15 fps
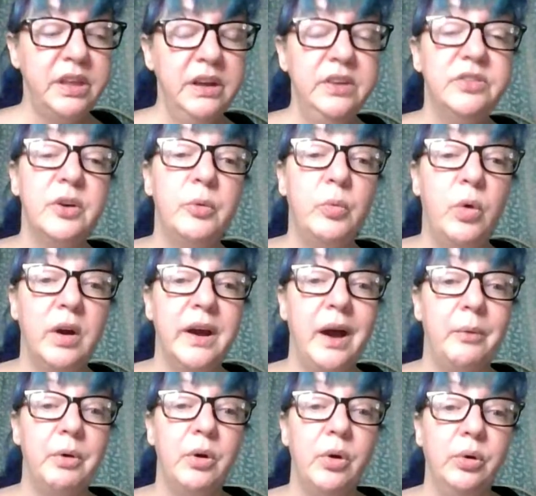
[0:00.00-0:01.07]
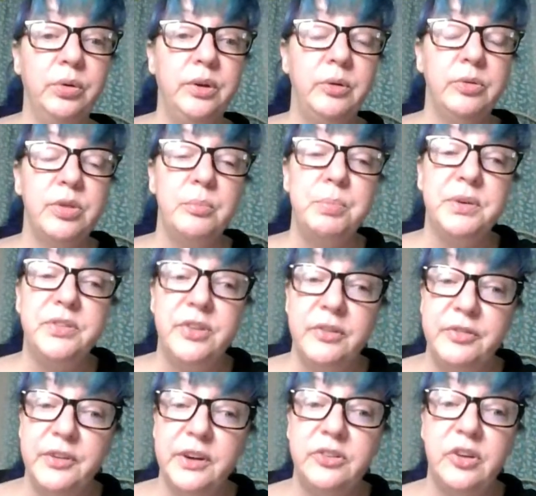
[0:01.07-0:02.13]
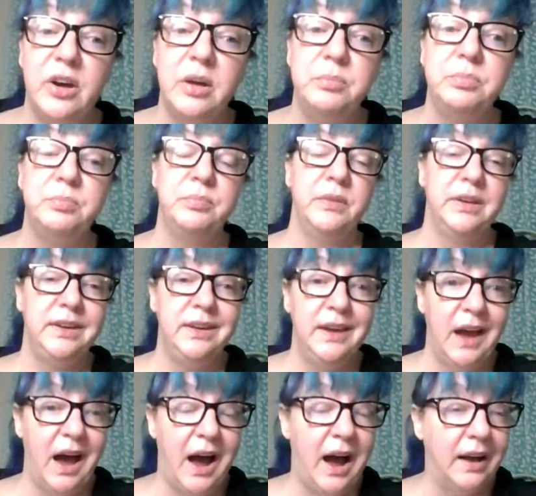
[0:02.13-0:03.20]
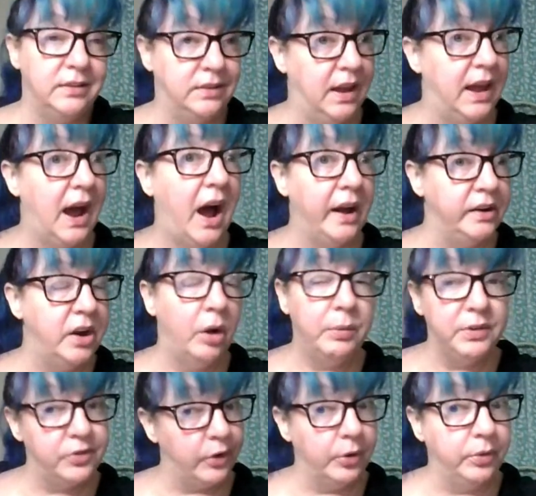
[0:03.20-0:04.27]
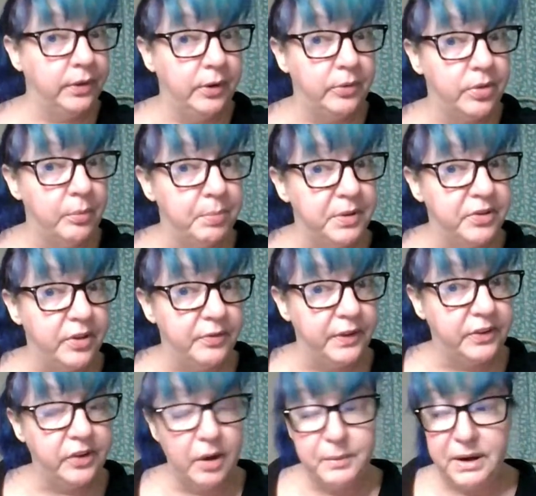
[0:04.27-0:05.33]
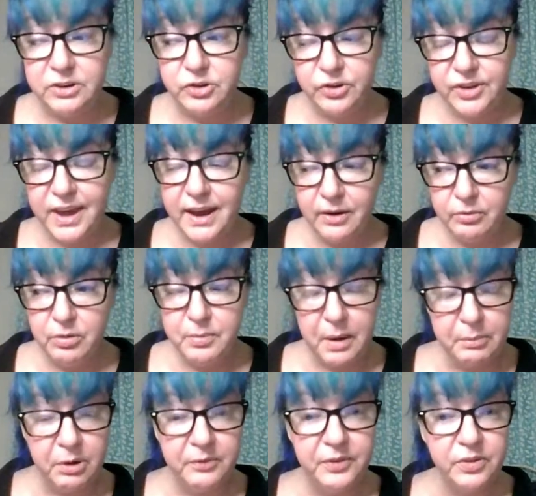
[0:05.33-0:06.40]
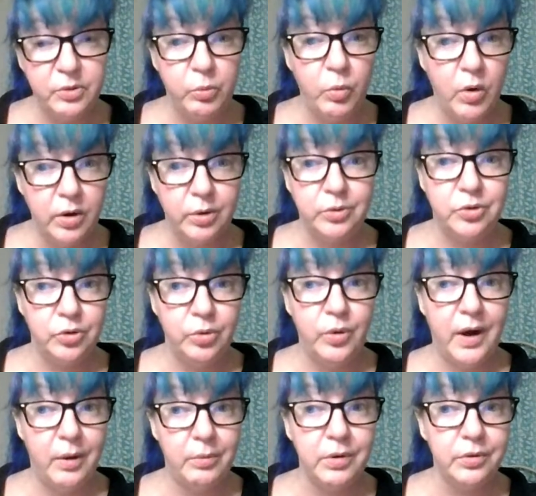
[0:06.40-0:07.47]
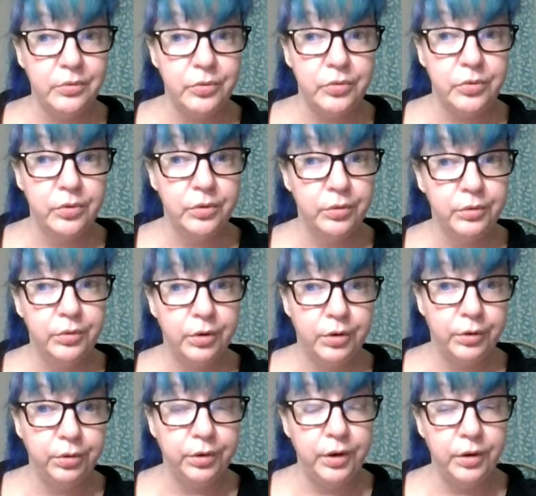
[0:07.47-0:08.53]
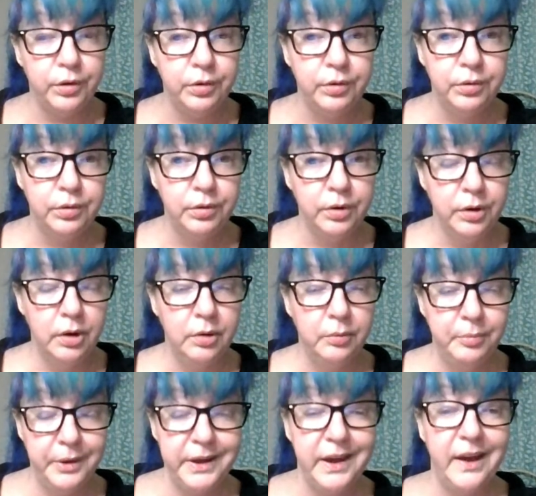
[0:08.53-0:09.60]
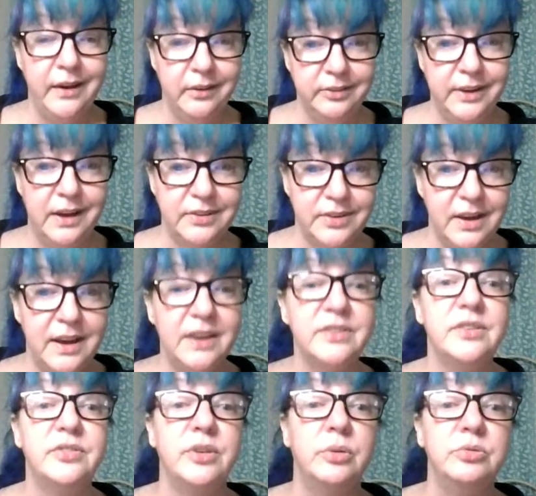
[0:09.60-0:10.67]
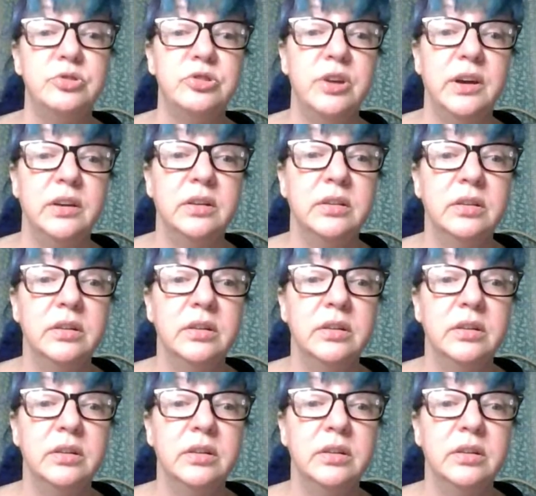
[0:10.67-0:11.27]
Is it 1 hour earlier than Pacific time? I know it's earlier than Pacific time. I just can't remember if it's 1 or 2 hours earlier. But yeah, Alaska has its own shit.